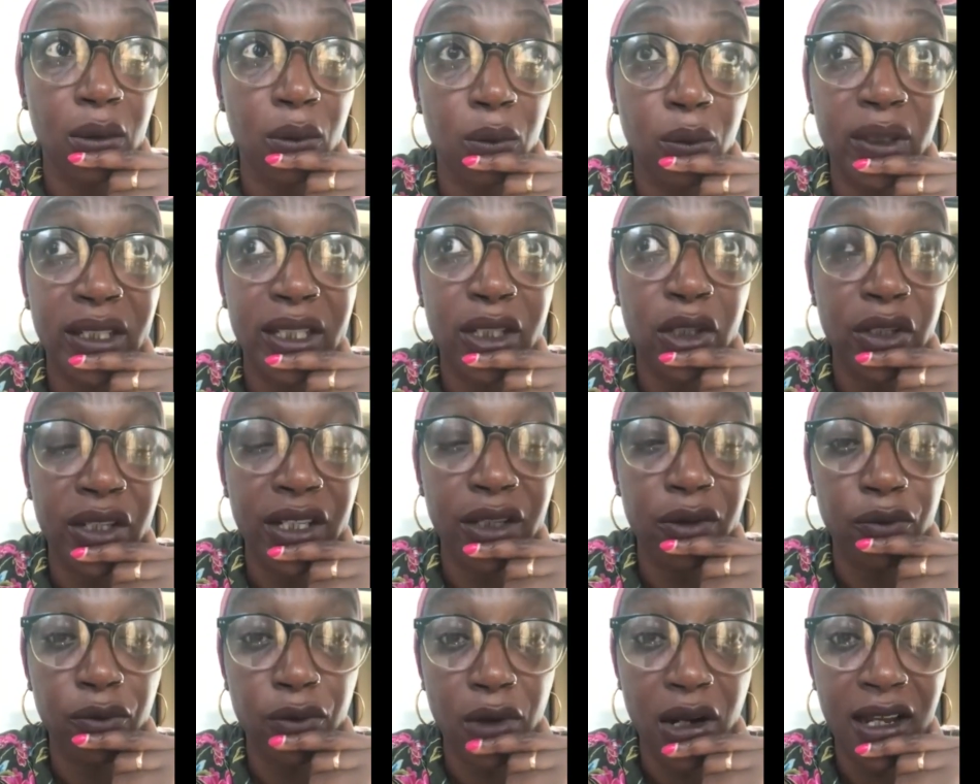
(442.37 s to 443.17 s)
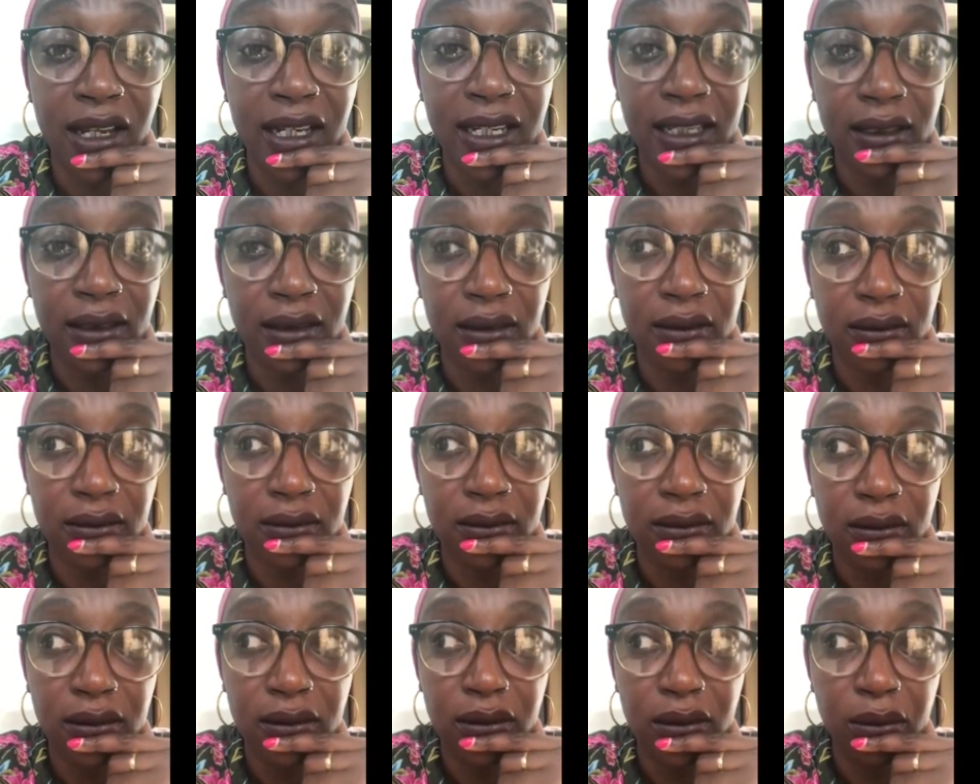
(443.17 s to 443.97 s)
We got it right
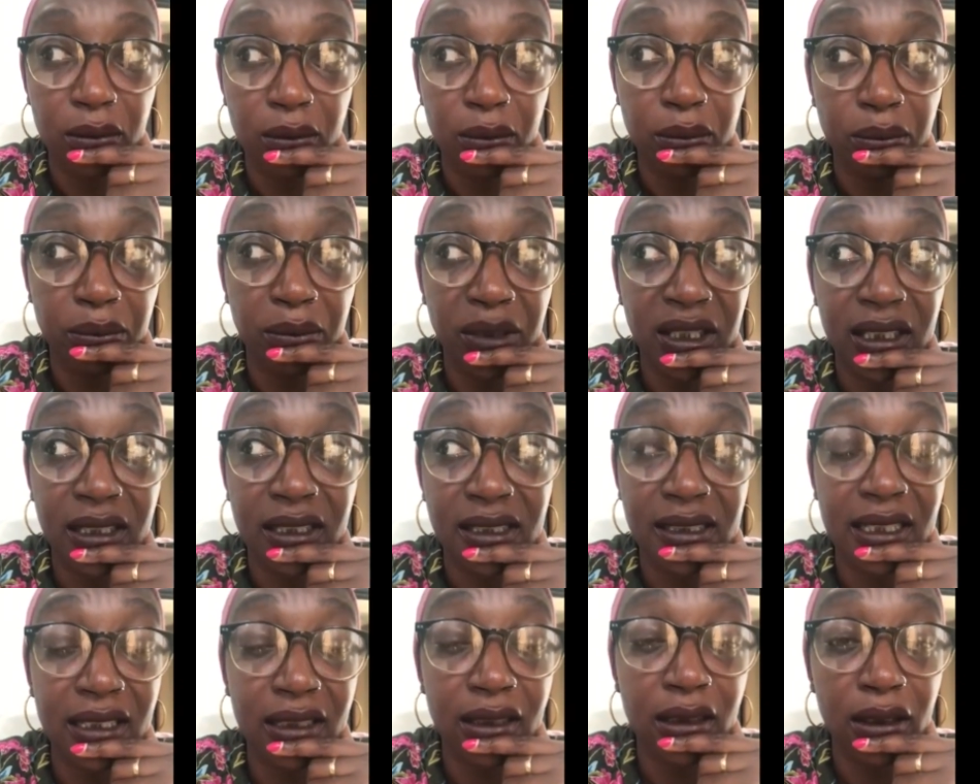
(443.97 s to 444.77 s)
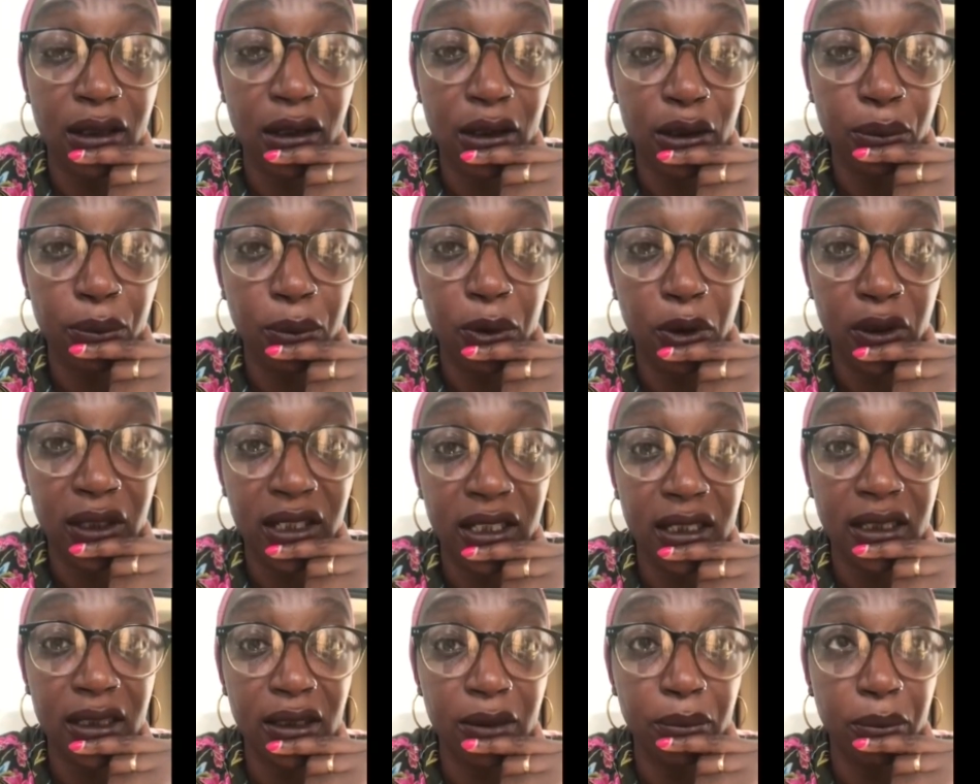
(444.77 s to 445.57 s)
because at no
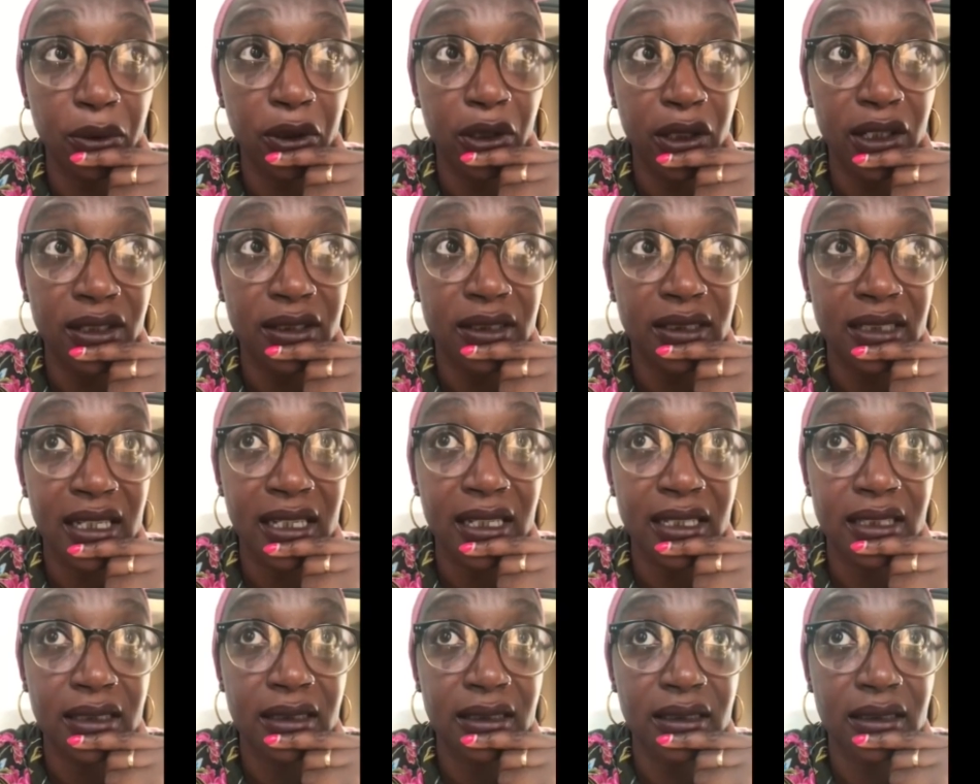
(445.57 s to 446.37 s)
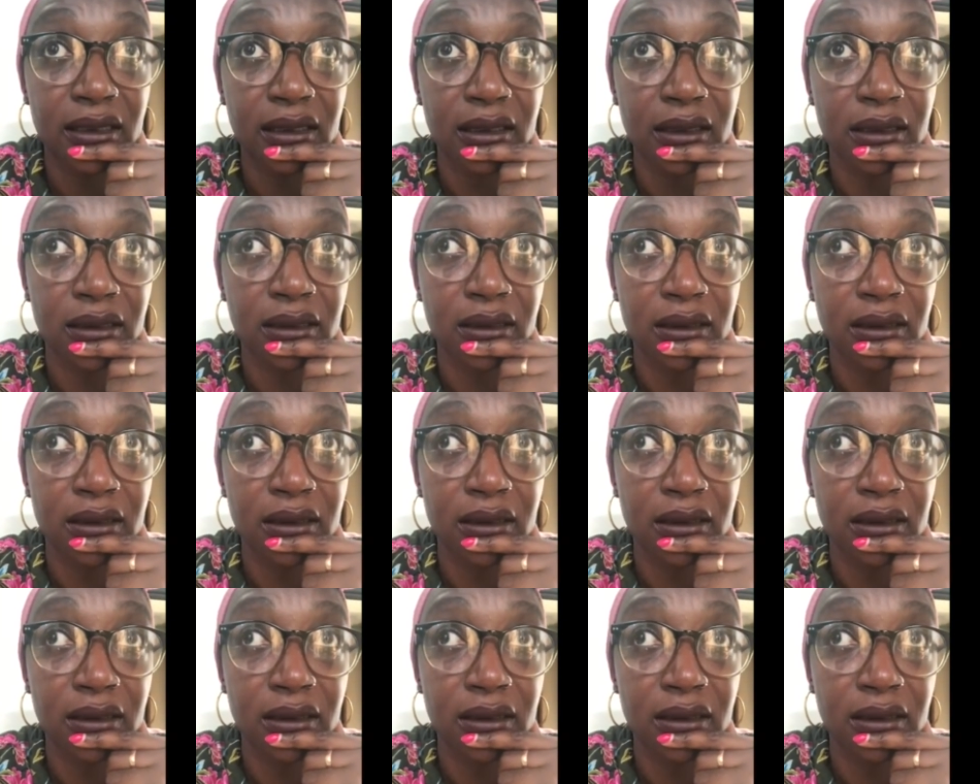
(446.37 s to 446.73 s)
point in the process